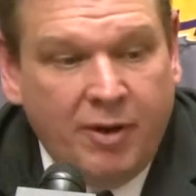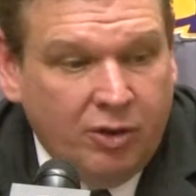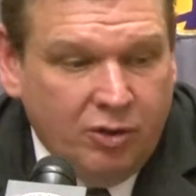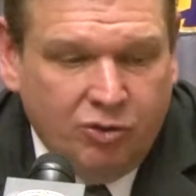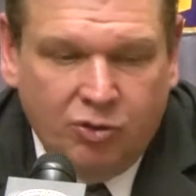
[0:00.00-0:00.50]
We had a
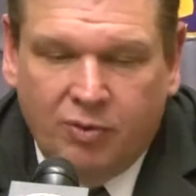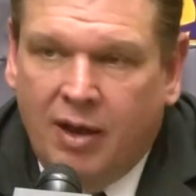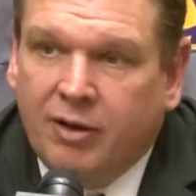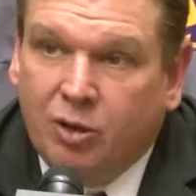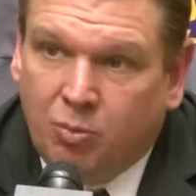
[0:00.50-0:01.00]
good shoot
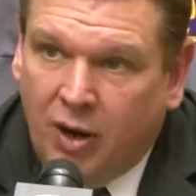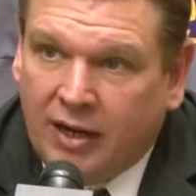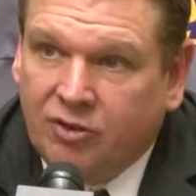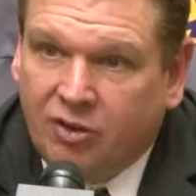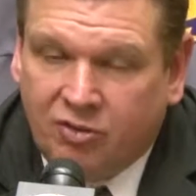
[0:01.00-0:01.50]
around, had a good
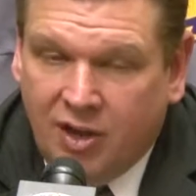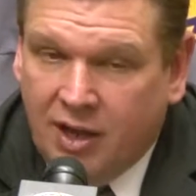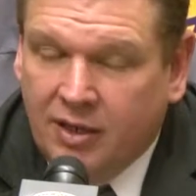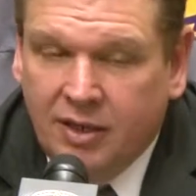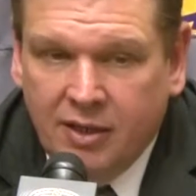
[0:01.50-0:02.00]
practice
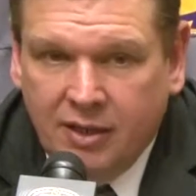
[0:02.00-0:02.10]
yesterday.